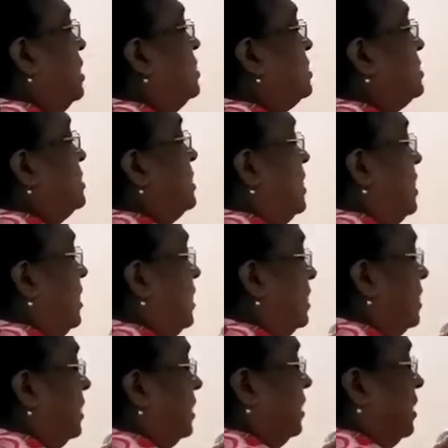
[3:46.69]
see
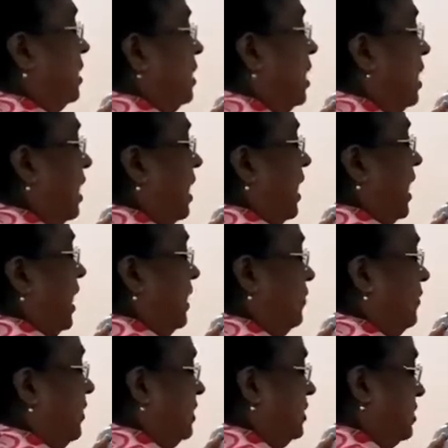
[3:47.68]
here. And
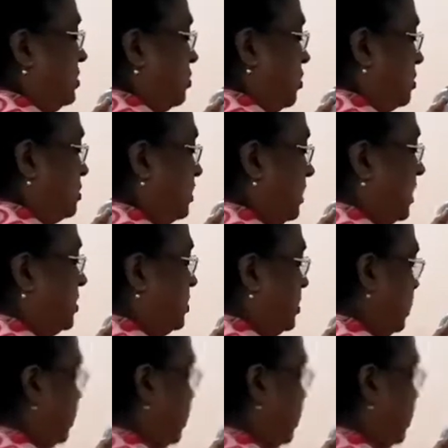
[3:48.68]
when this oxidation